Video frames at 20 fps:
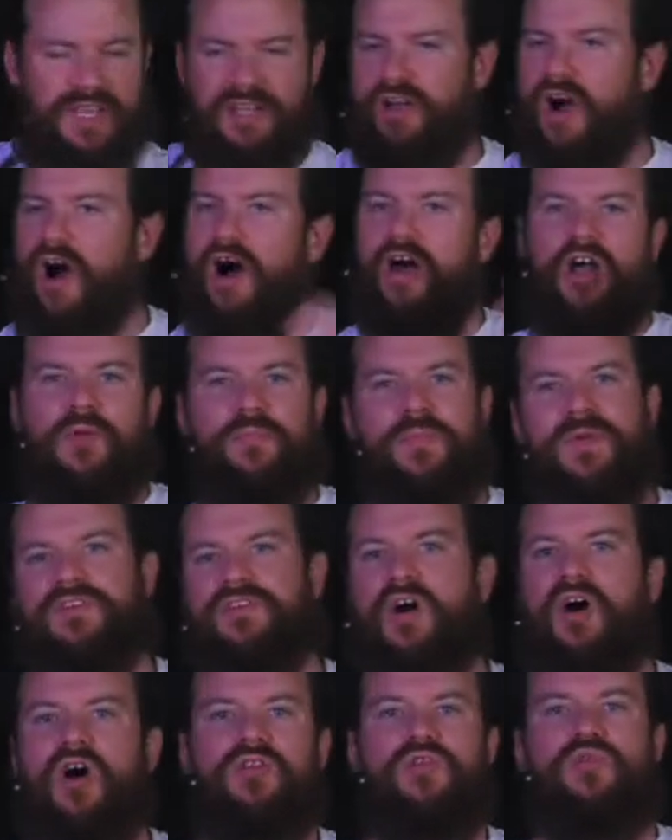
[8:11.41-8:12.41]
get caught up
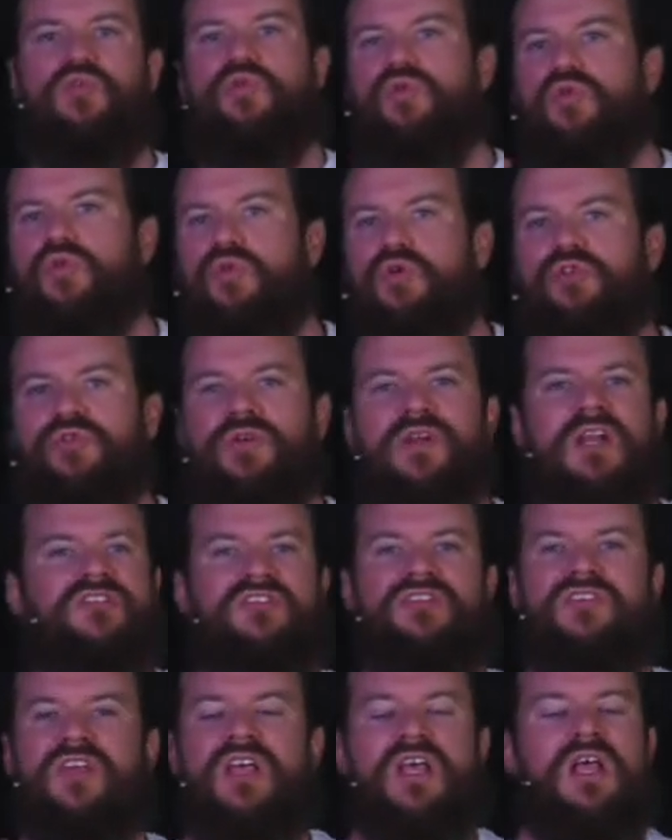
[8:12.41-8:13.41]
into all the rules and
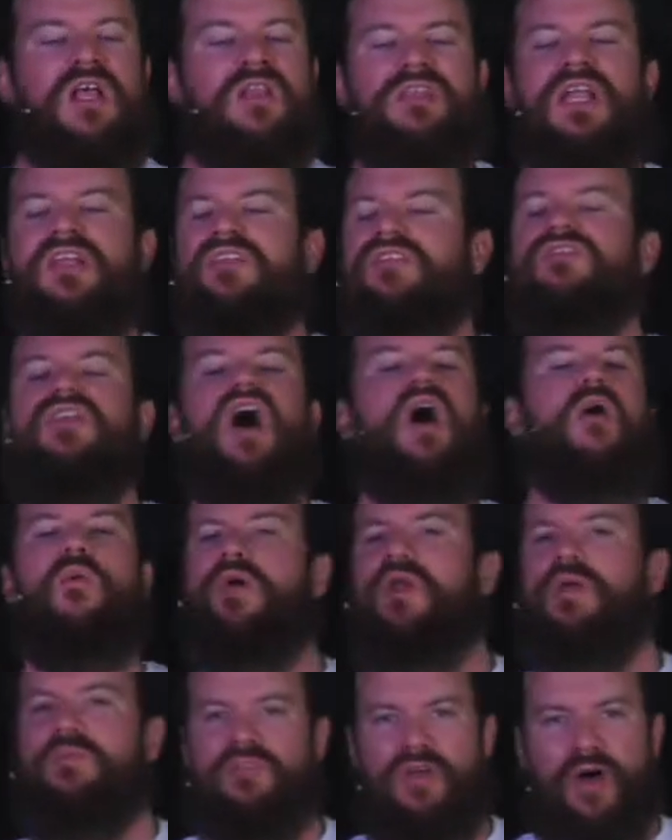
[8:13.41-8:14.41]
regulations, that's
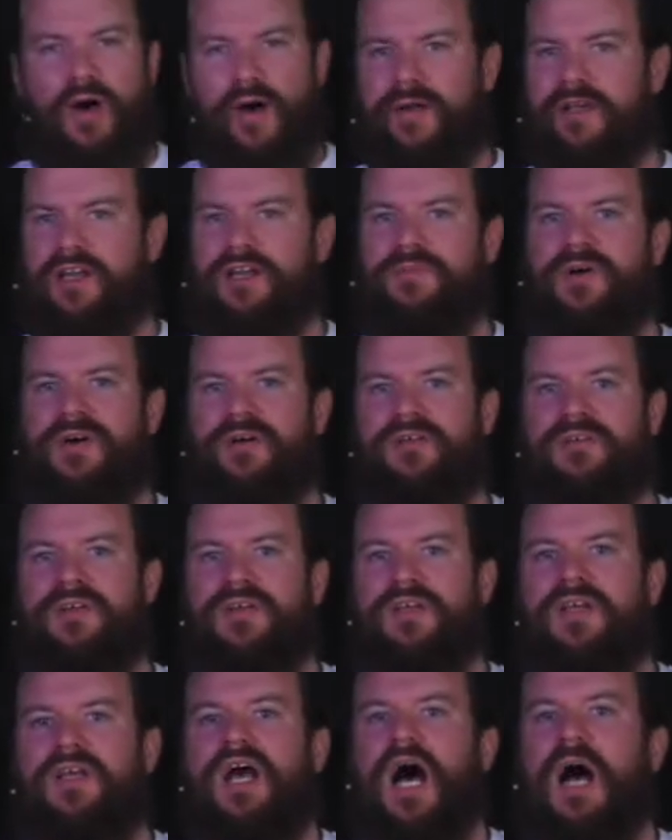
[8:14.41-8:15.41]
not what I'm talking about.
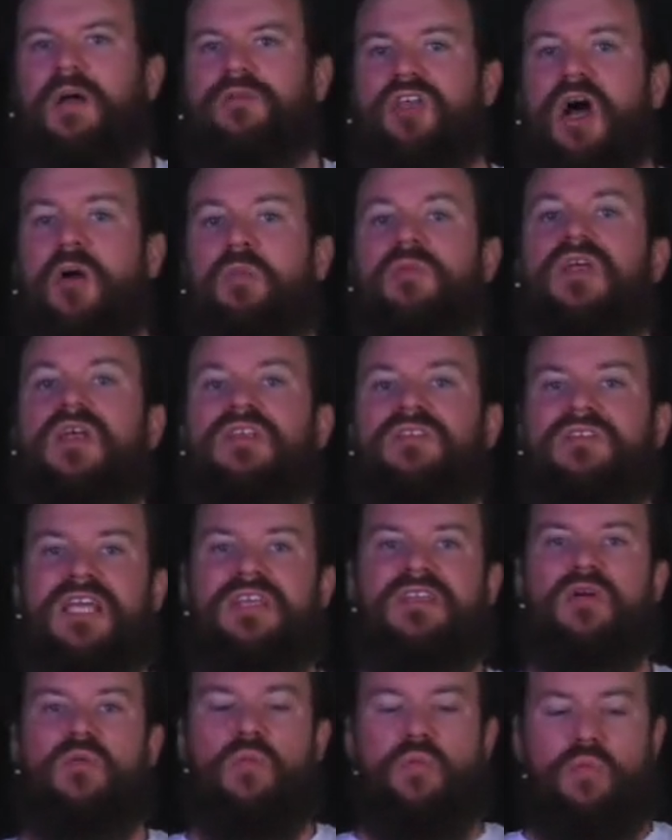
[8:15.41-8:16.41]
I'm talking about the
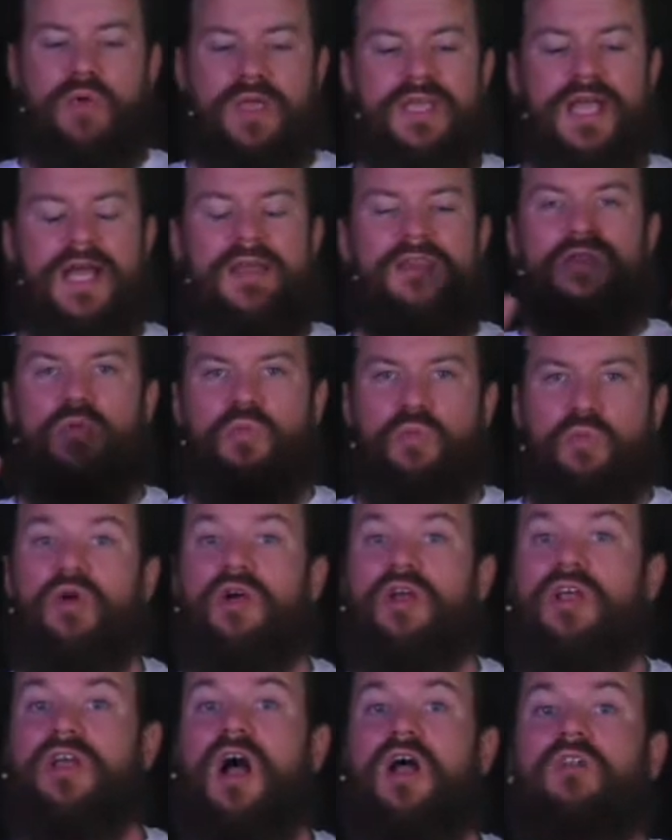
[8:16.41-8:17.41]
idea that when we get in the
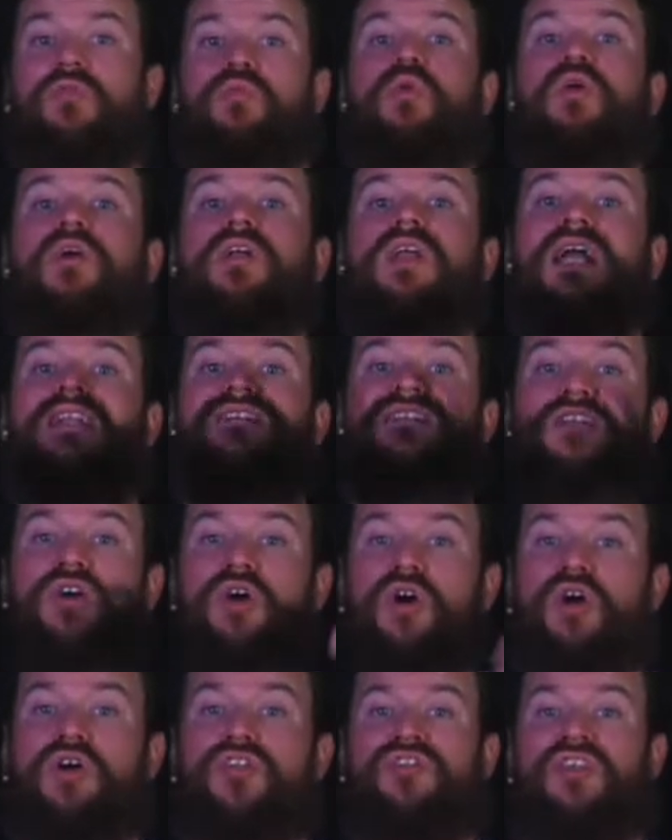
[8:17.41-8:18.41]
Word and God's Word gets
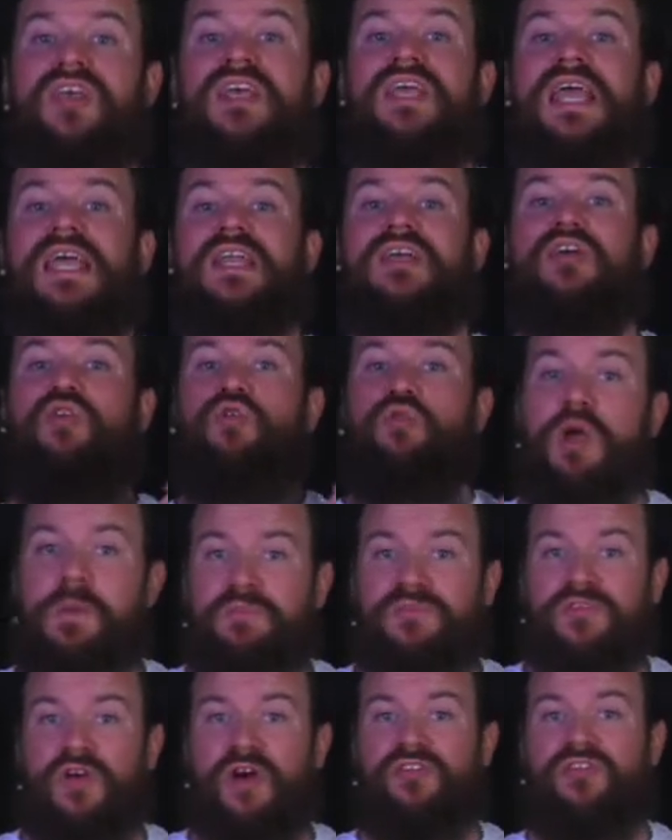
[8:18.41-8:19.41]
in us, it
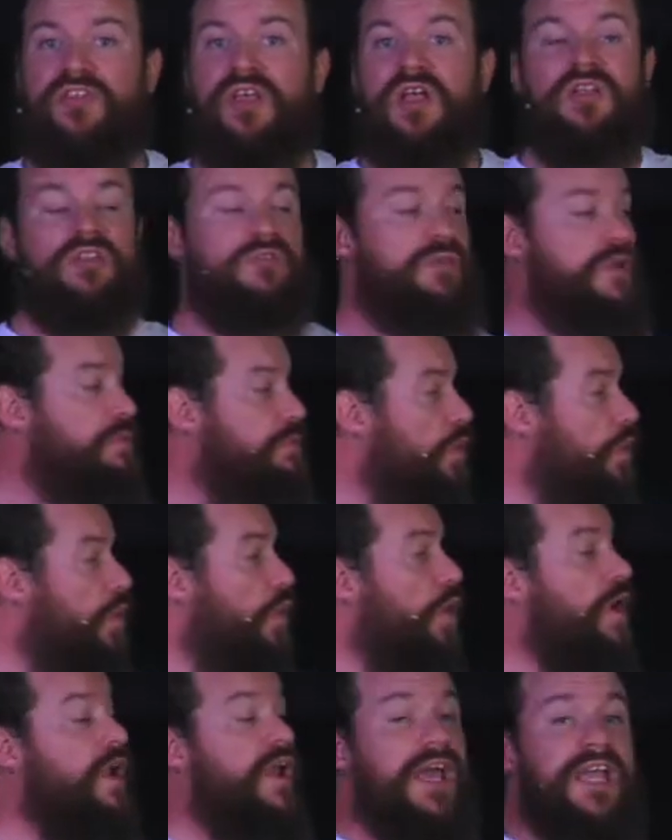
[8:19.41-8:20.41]
equips us to be
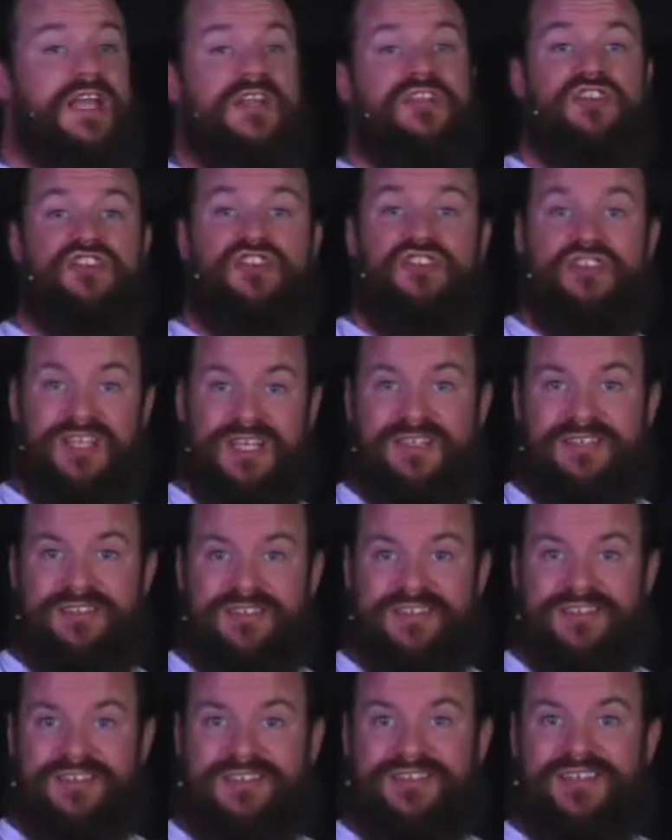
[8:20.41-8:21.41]
more like
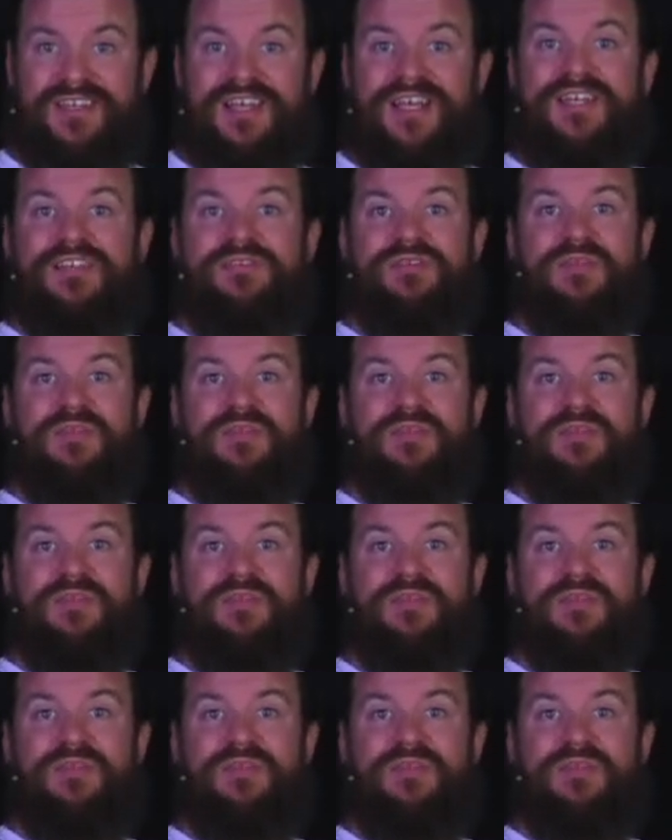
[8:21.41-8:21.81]
Jesus,